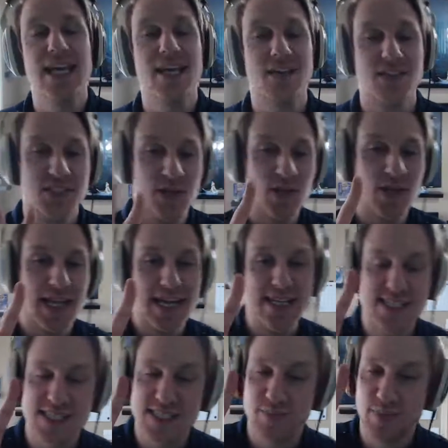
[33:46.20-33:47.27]
two
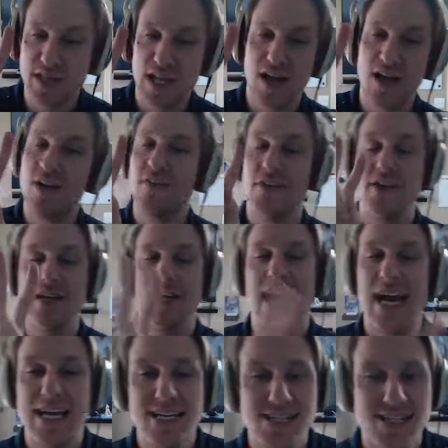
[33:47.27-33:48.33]
links below for you
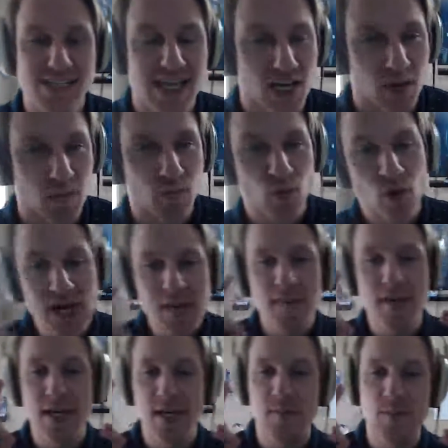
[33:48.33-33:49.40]
guys that are
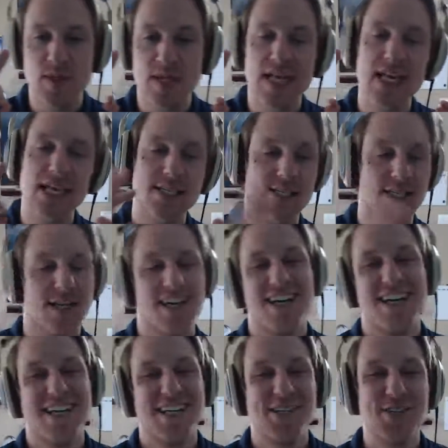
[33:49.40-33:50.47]
premium links.
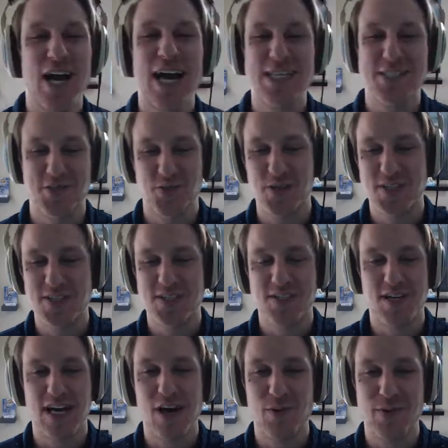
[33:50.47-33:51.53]
Josh was,
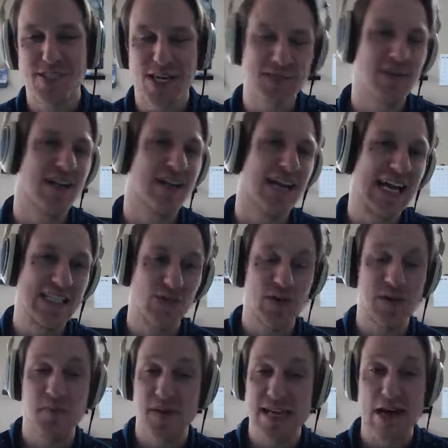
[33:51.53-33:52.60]
we talked about it last
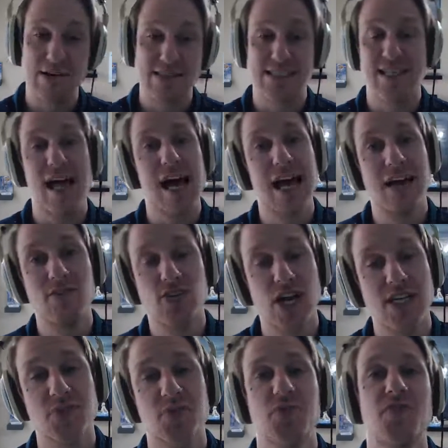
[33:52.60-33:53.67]
week, but now it's live.
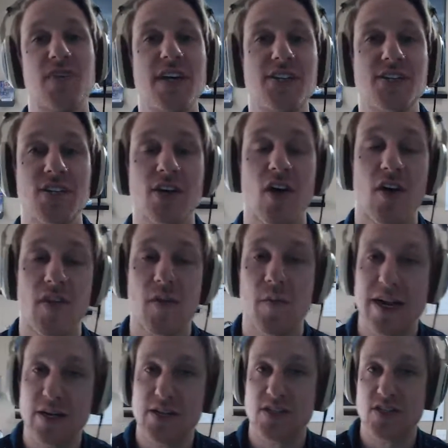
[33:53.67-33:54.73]
Josh was featured on the
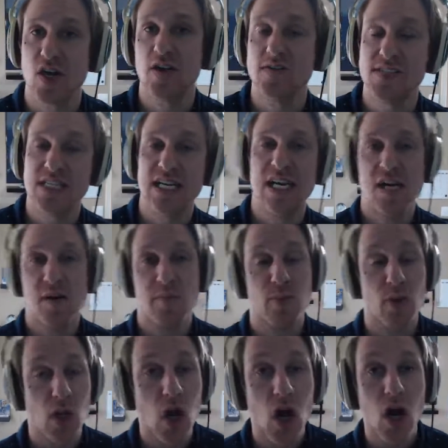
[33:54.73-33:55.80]
Microsoft's
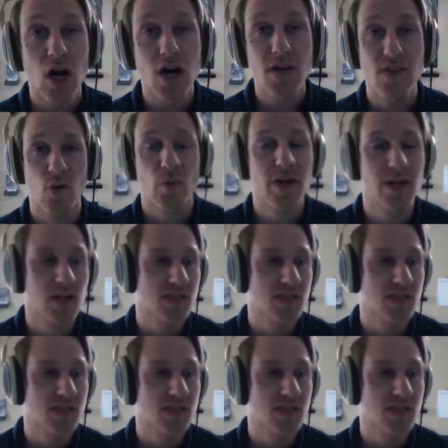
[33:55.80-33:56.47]
blog, their Windows